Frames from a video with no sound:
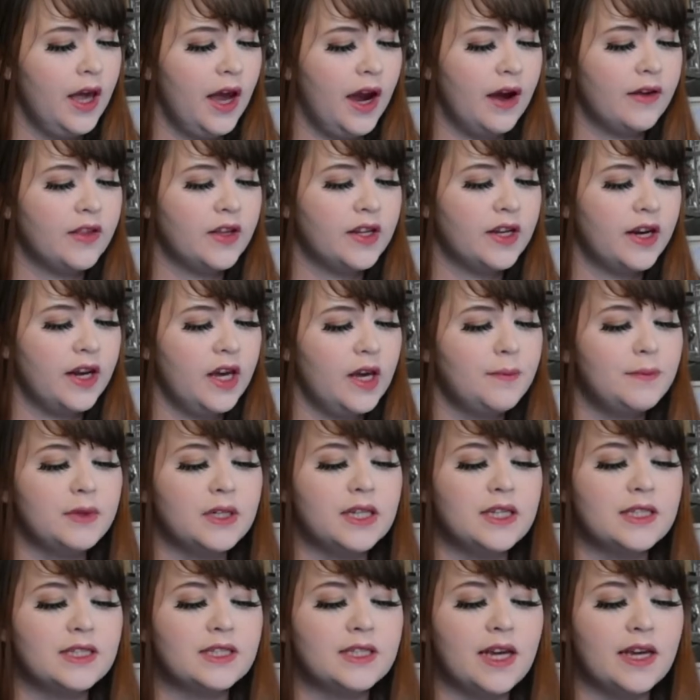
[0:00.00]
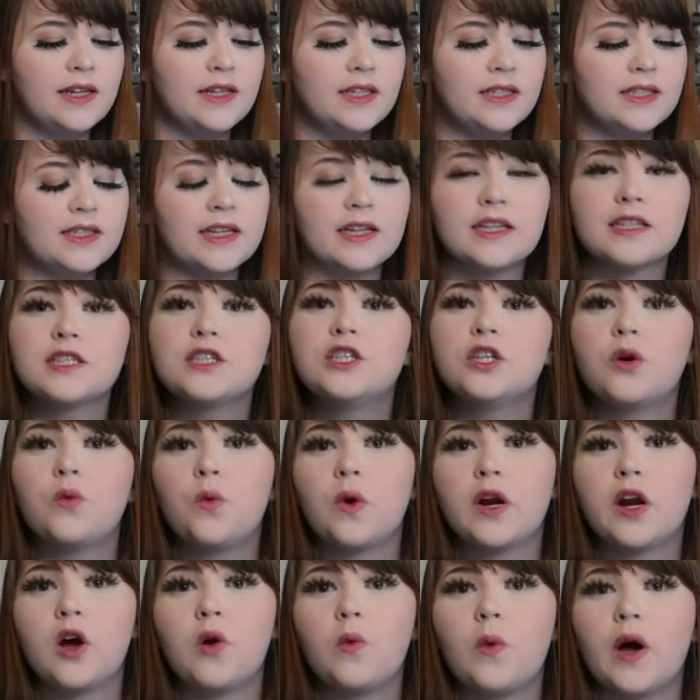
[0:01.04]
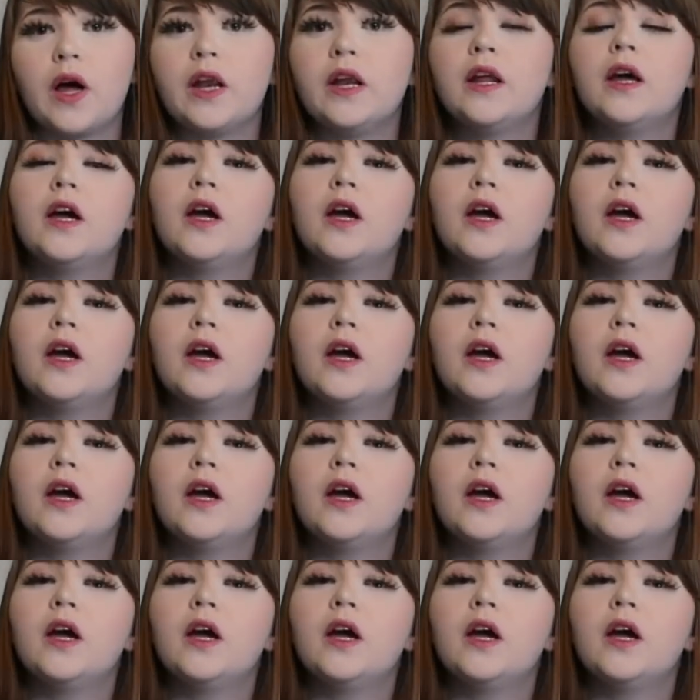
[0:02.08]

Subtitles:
and then hip is 96 to 101.